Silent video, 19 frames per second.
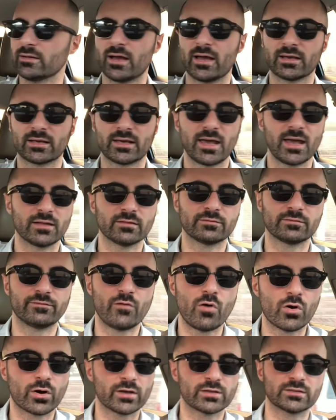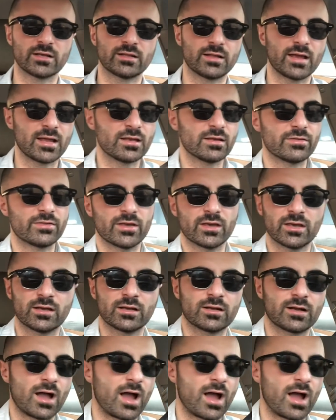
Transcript: I can't focus on anything.